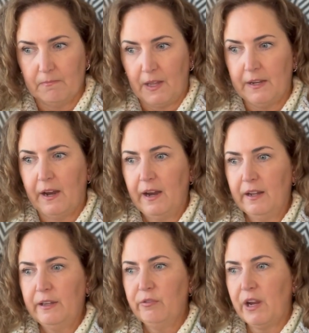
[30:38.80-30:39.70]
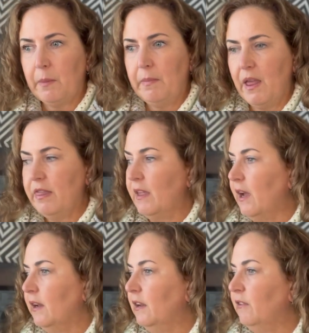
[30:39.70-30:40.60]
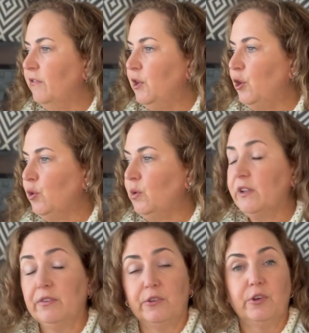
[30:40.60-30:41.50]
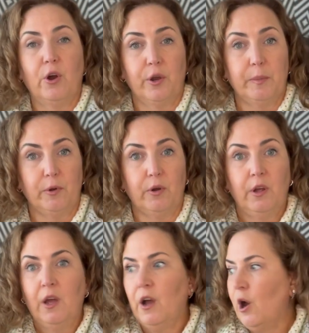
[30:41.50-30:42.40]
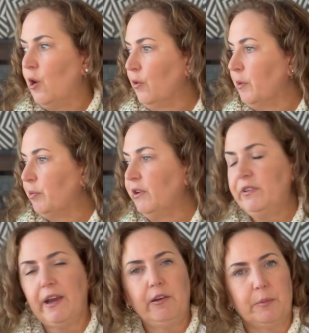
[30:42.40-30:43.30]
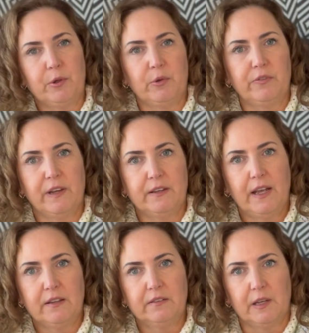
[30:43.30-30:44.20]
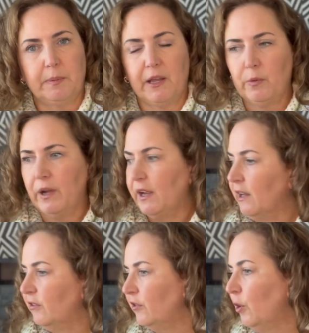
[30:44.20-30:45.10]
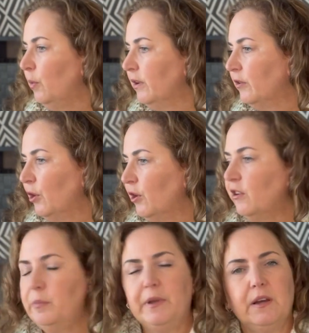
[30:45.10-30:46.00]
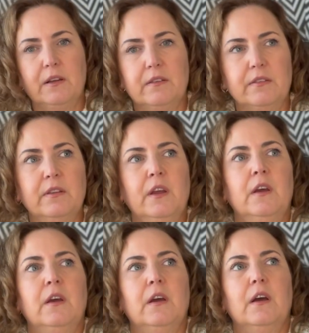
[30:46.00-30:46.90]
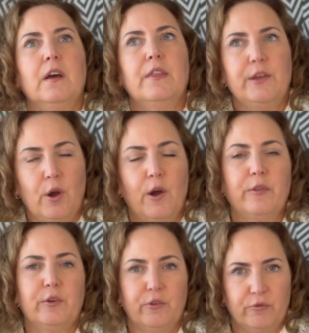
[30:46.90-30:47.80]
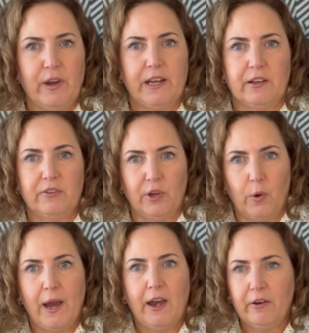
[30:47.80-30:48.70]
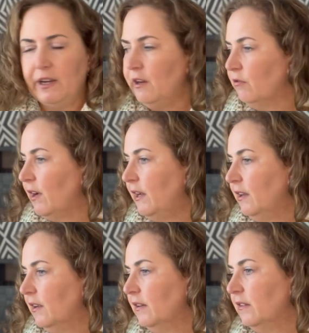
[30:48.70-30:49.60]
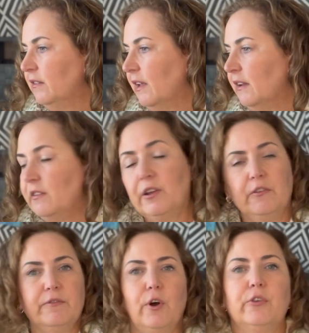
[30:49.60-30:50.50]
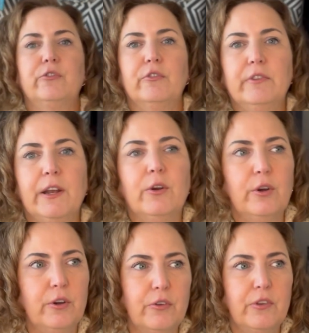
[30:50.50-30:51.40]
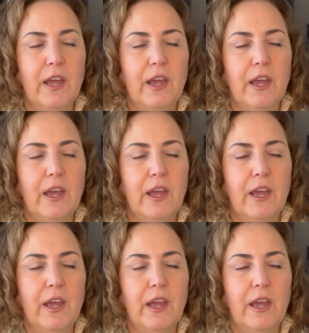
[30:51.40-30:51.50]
I highly recommend that if you listen to Audible. Oh, the Prince Harry book was fantastic, by the way. And so was Hooked, because the authors read it. So Harry read his and Sutton Foster read hers.